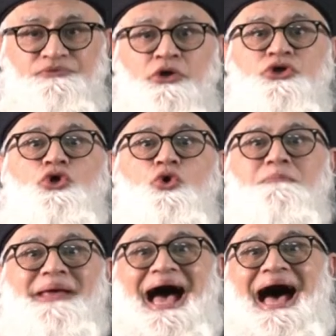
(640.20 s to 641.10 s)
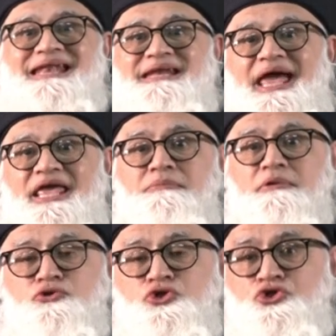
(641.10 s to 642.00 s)
you would be
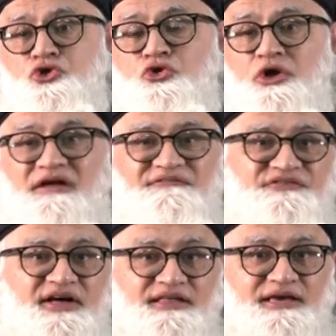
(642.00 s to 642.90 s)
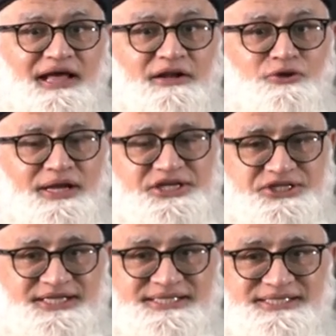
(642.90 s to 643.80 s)
unable to do further
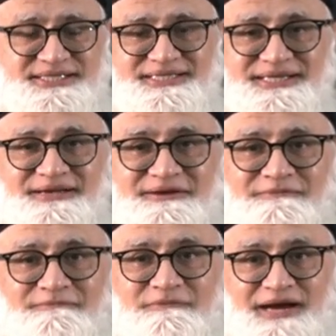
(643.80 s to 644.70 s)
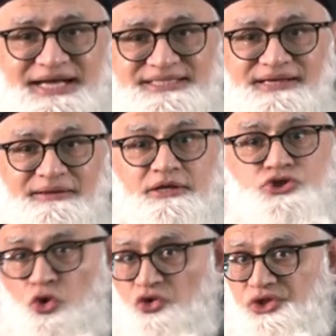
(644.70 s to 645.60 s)
calculations, right?
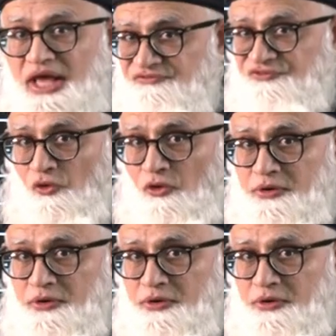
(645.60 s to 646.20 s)
So therefore,